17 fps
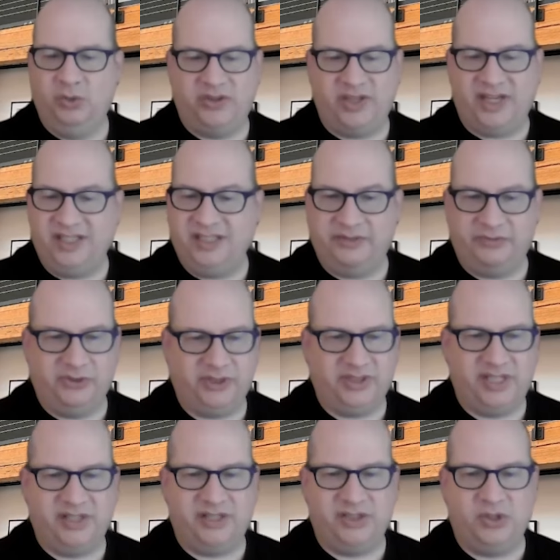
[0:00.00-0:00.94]
who think
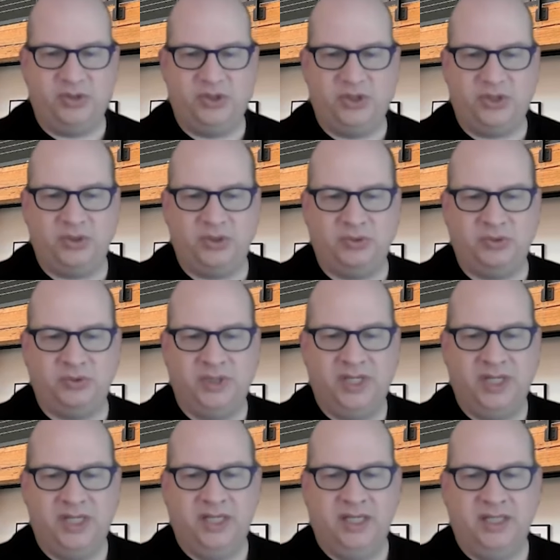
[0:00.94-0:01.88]
differently than you do,
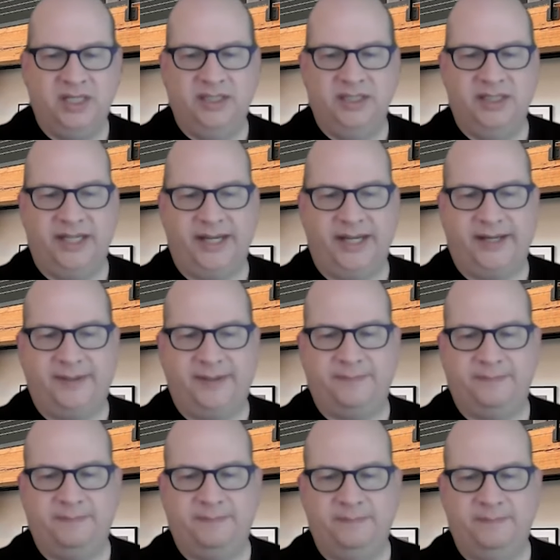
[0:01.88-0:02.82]

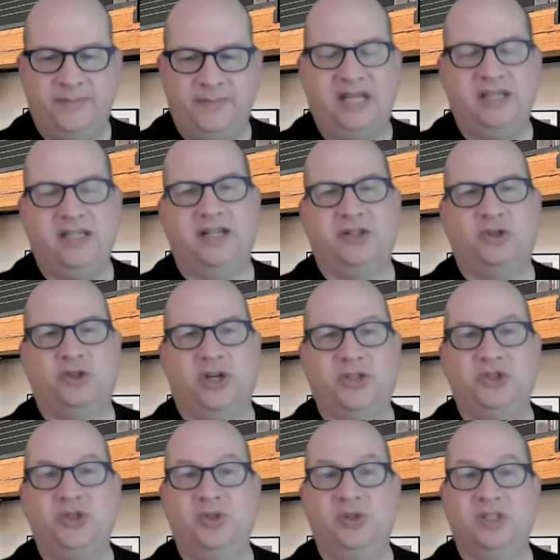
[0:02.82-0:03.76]
and yet
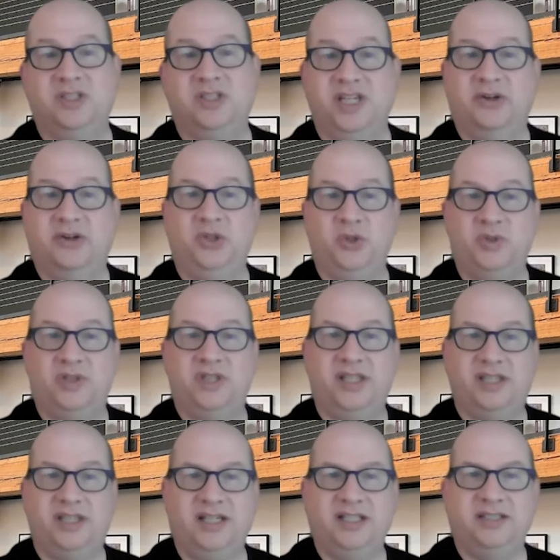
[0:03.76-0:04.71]
trust you to tell you when
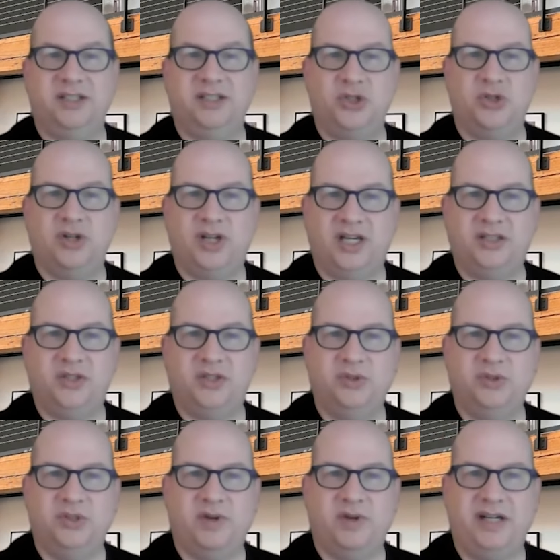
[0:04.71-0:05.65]
they think that you're not
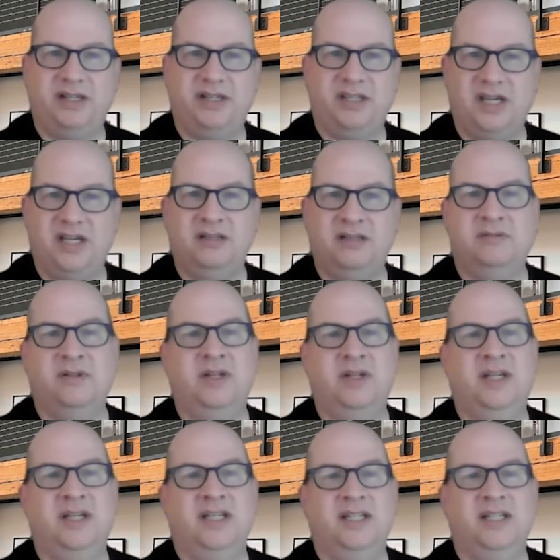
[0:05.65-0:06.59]
doing the right thing,
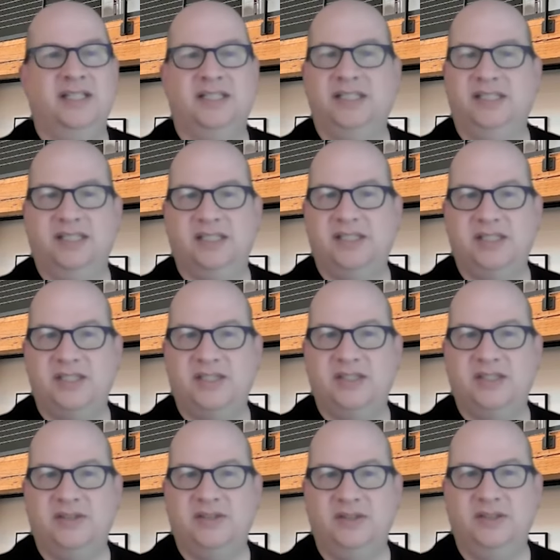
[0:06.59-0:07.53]

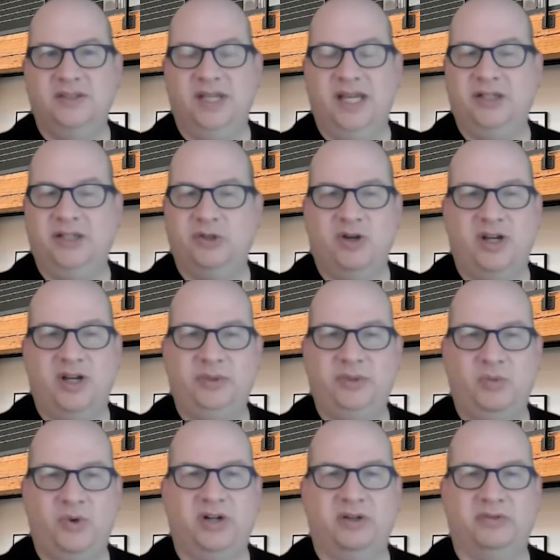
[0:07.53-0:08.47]
is
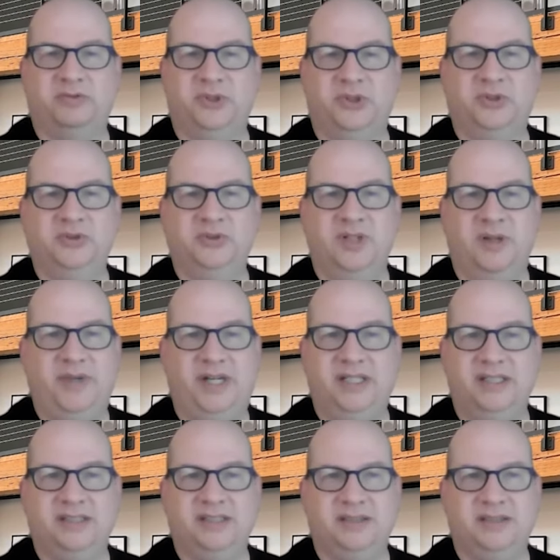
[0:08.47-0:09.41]
incredibly wonderful. I
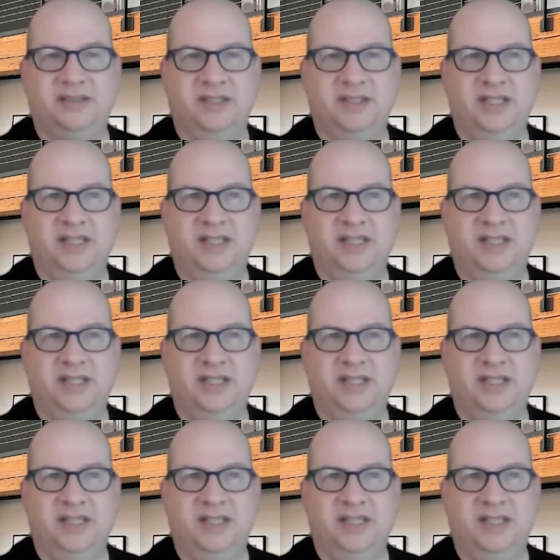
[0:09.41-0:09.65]
mean, it